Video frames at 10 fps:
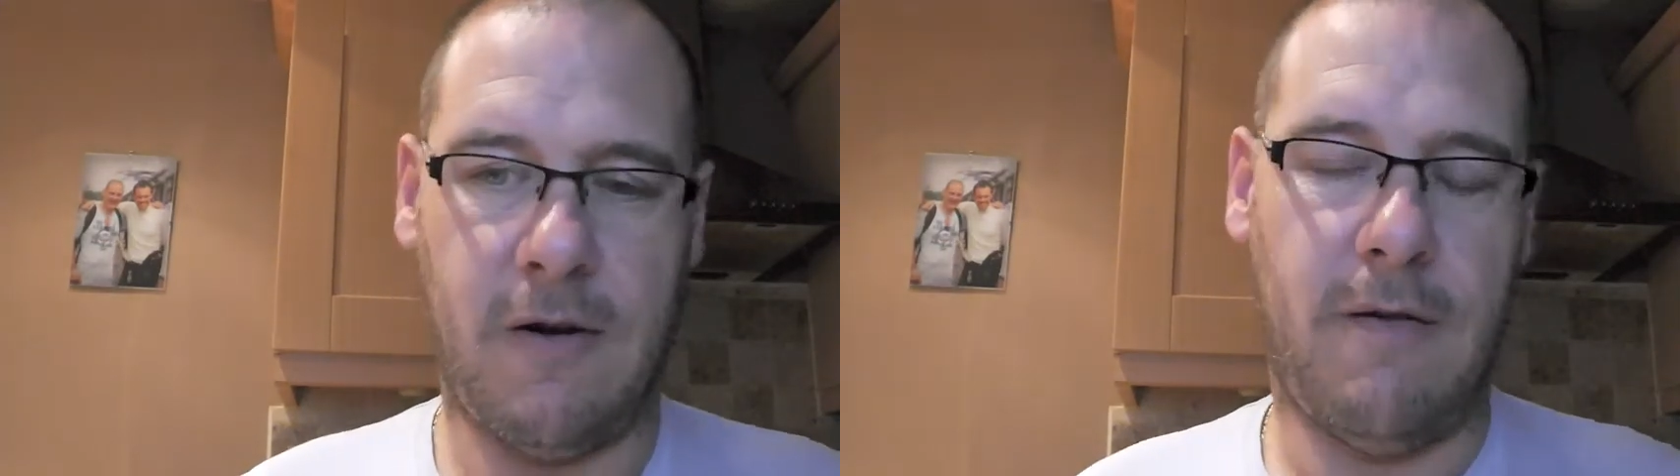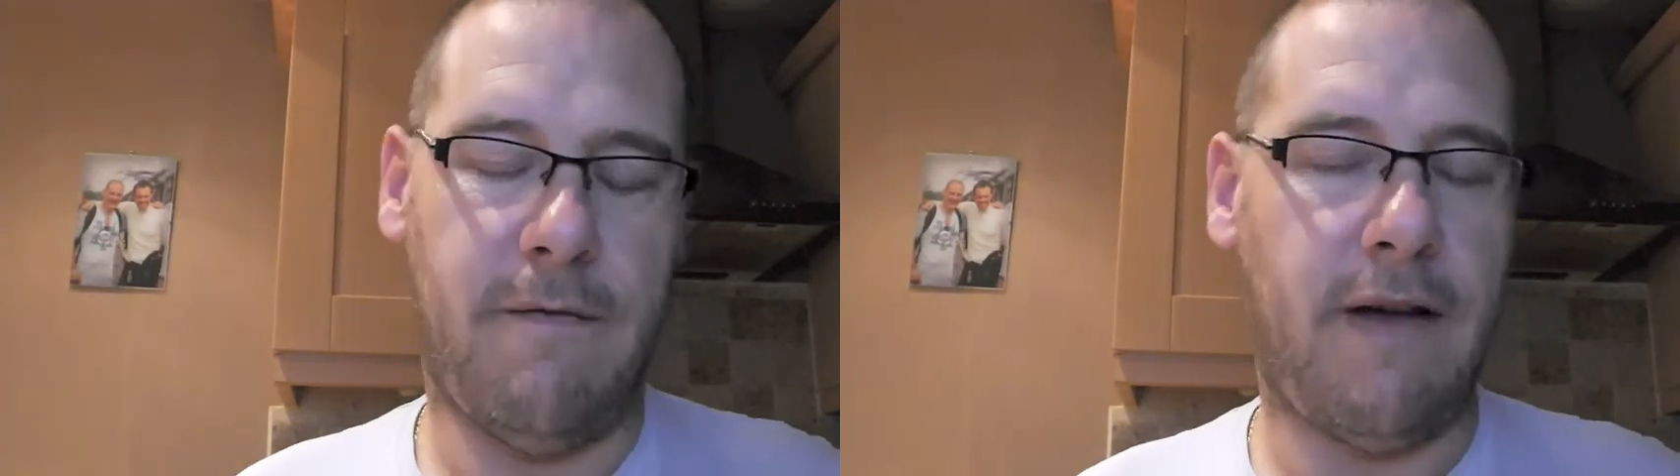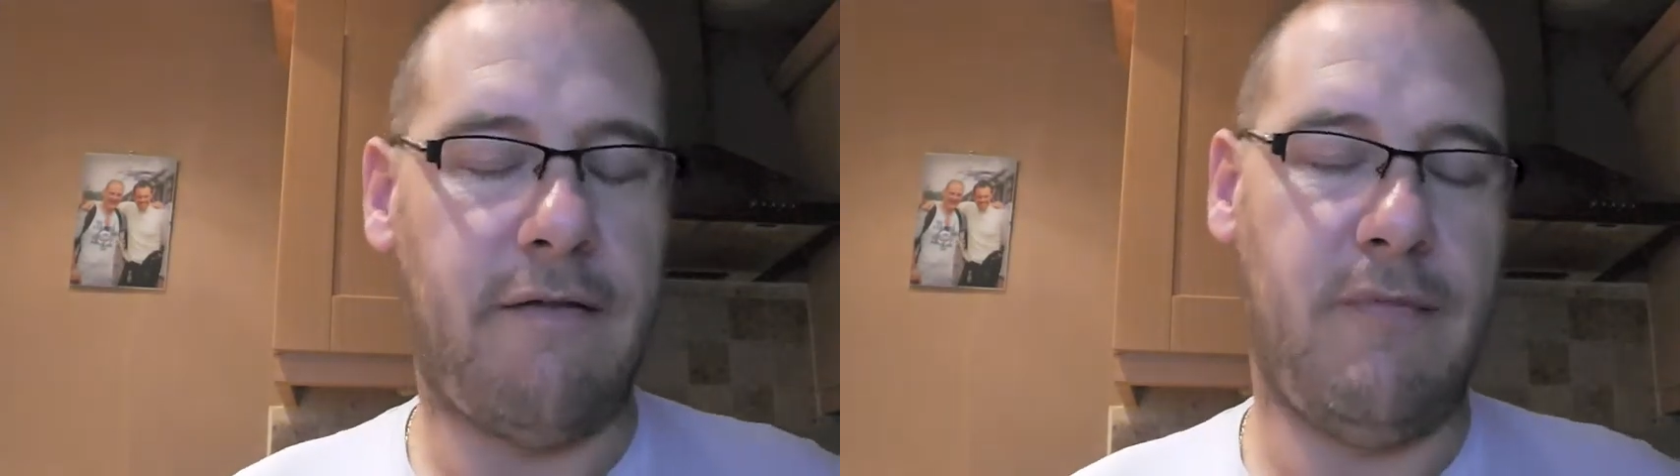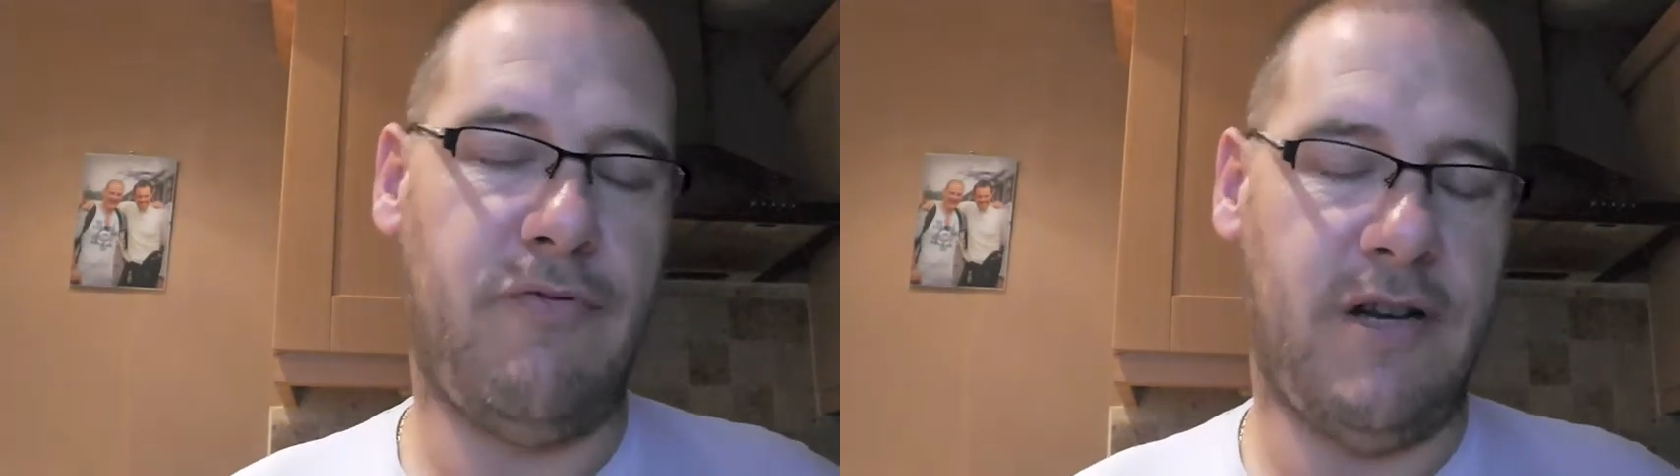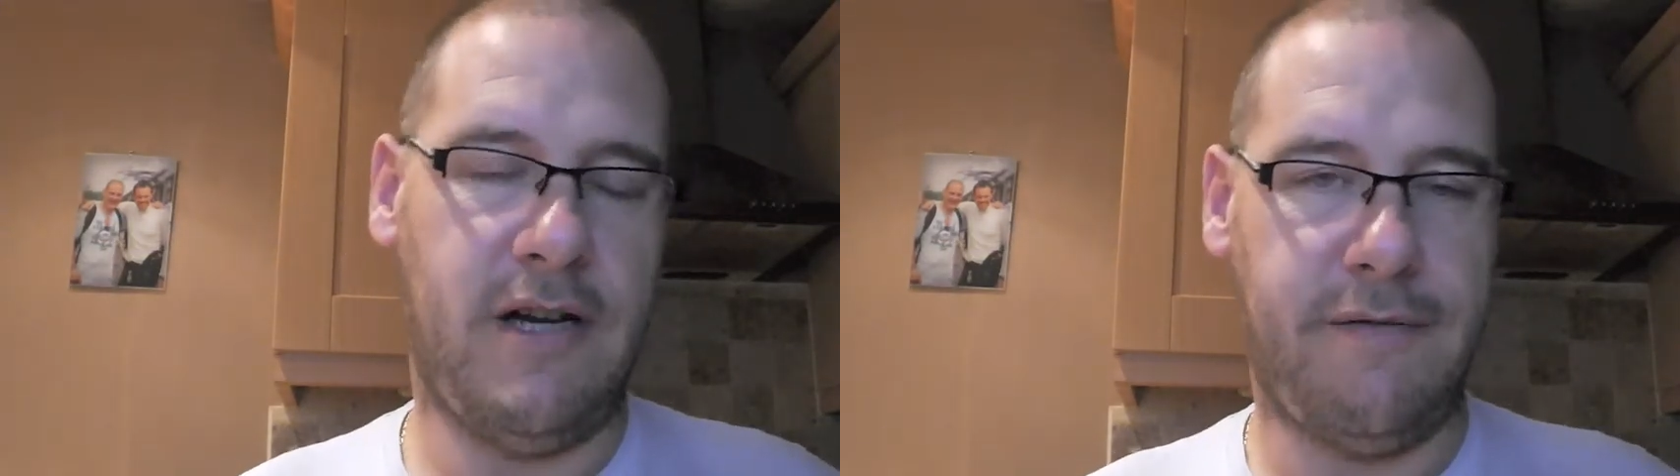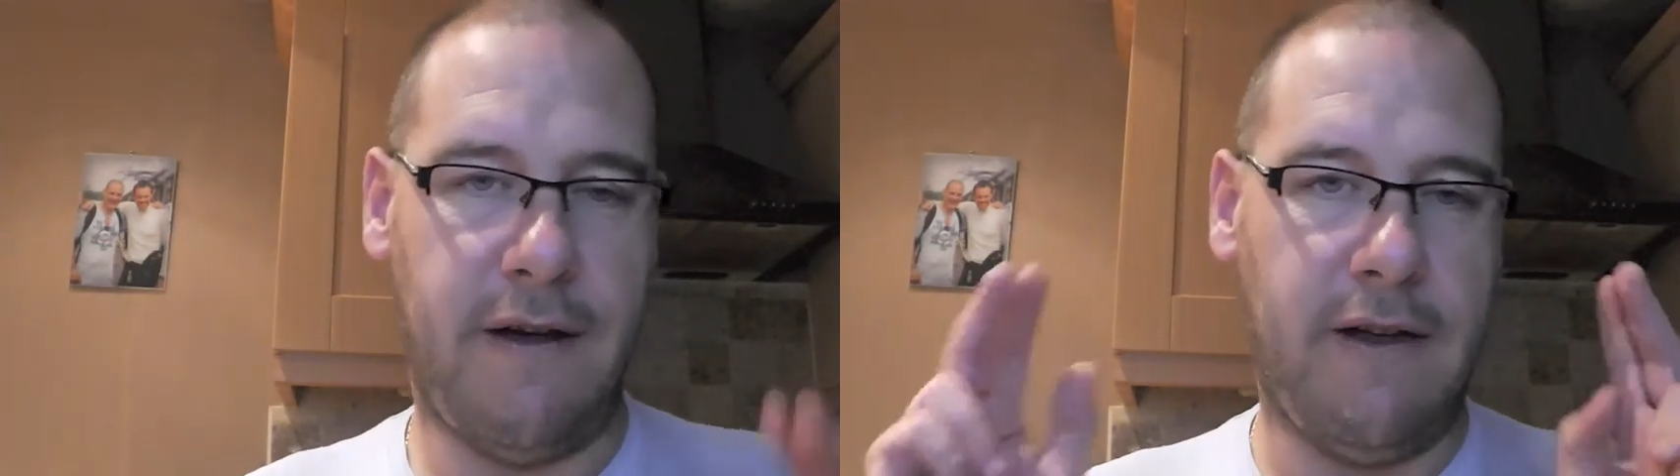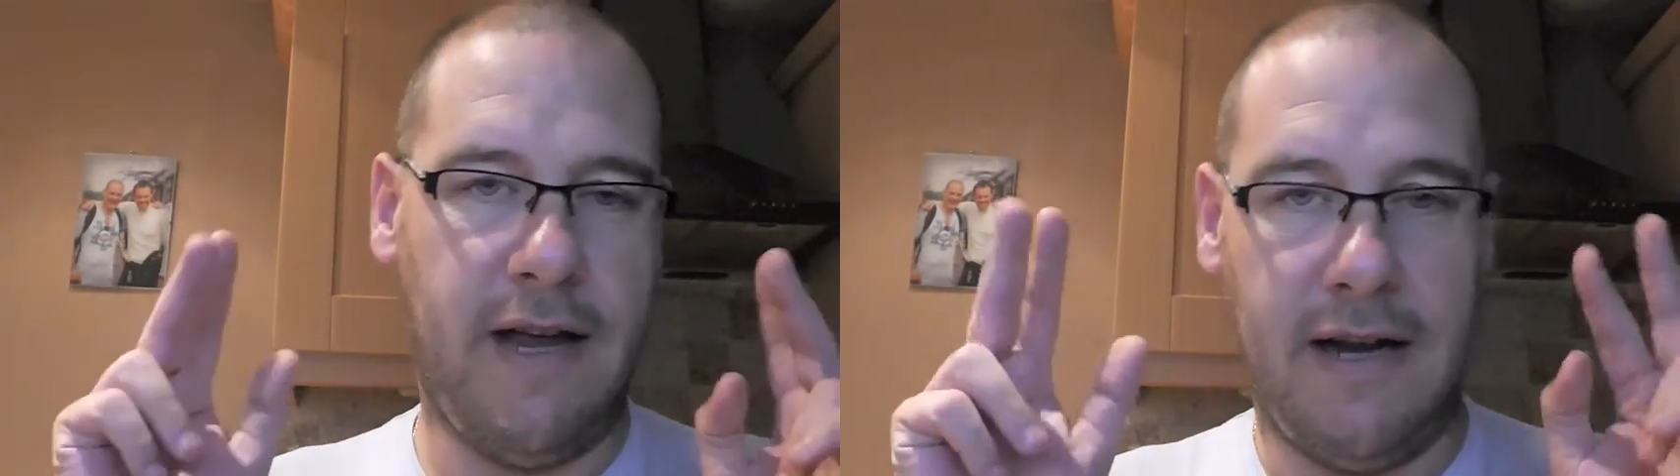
very British, very